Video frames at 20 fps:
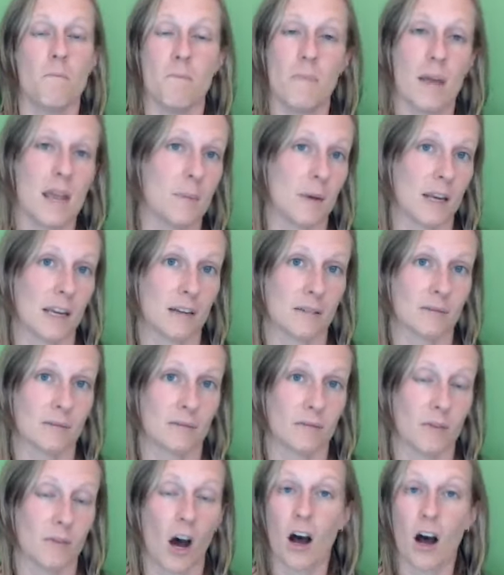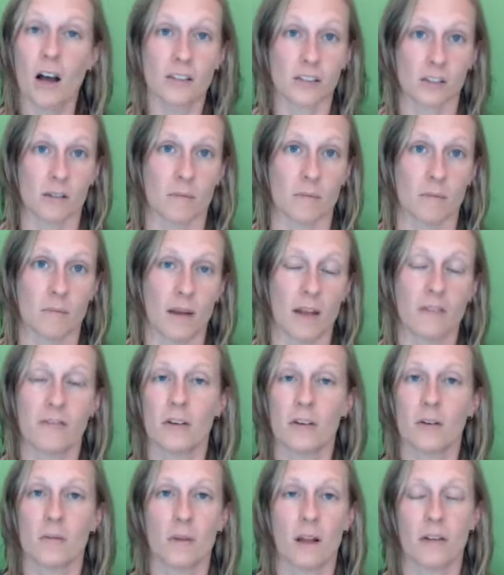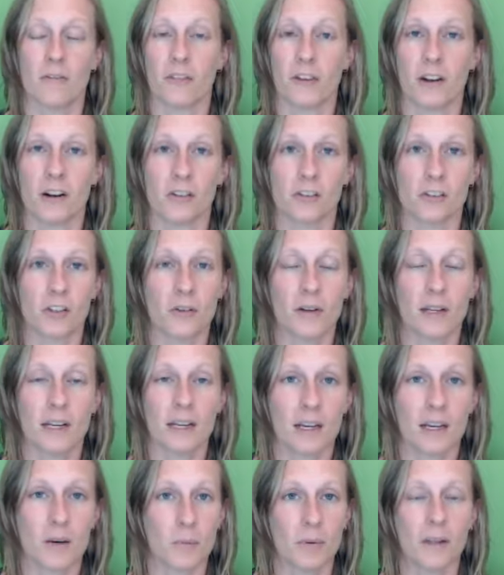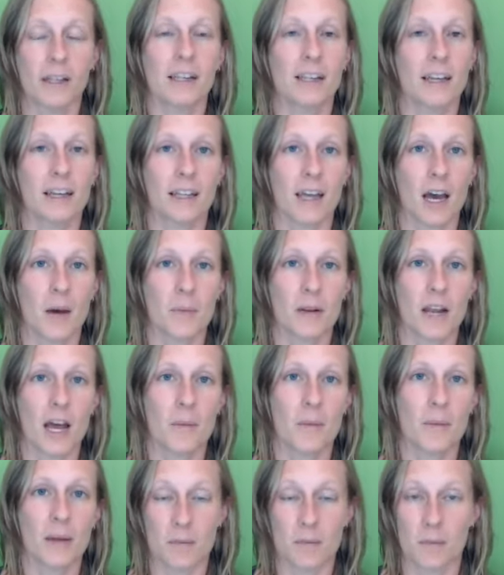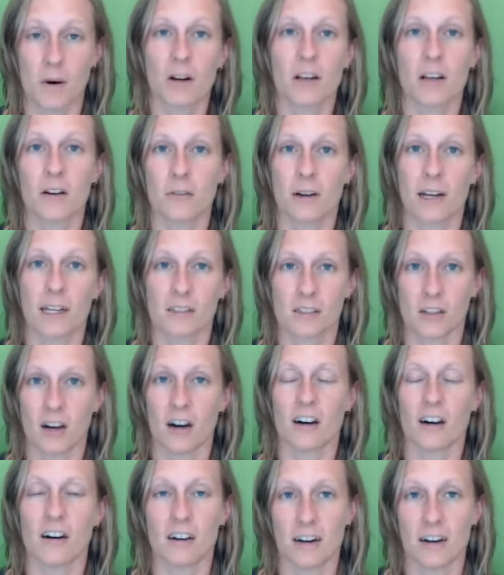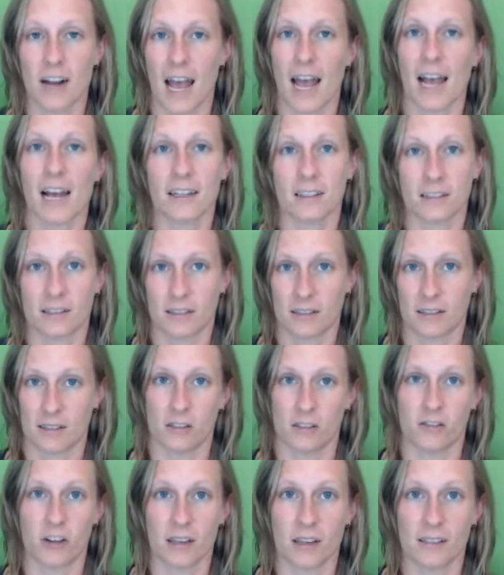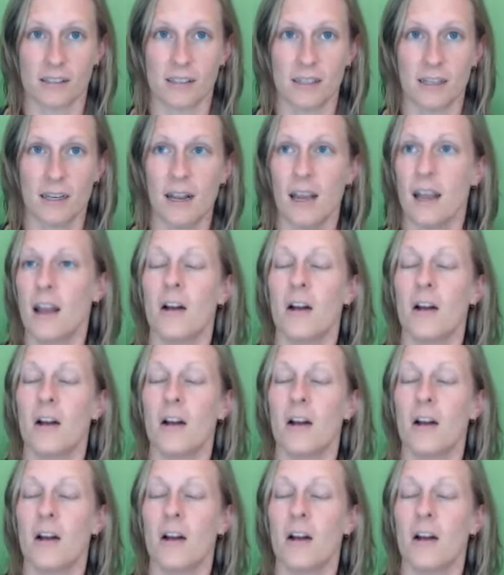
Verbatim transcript: Maybe awesome if it, if they're doing it completely on the up and up and the market rents are as suggested